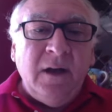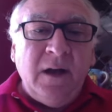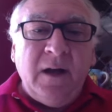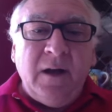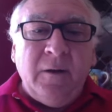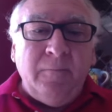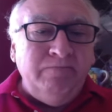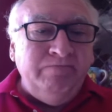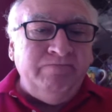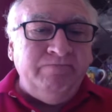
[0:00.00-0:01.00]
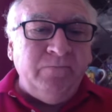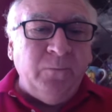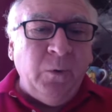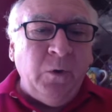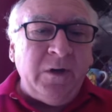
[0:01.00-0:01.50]

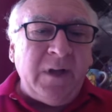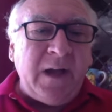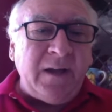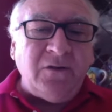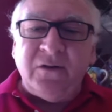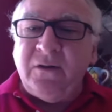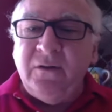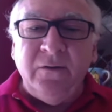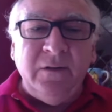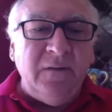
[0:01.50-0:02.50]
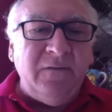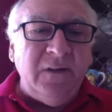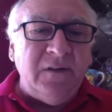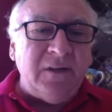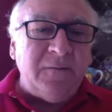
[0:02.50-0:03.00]
We're attached to the
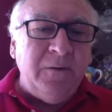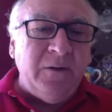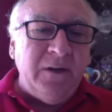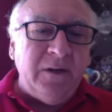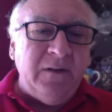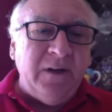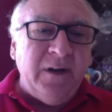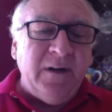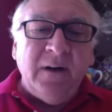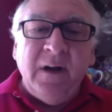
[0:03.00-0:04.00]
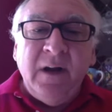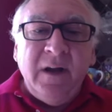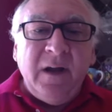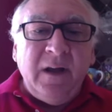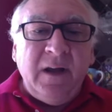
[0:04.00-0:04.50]
physics building there,
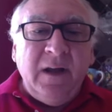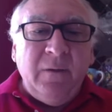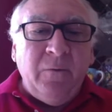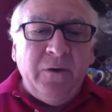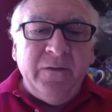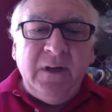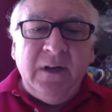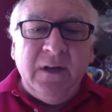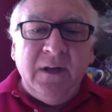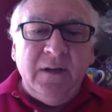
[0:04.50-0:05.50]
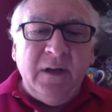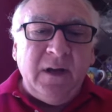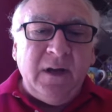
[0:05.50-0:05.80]
and we're on the end.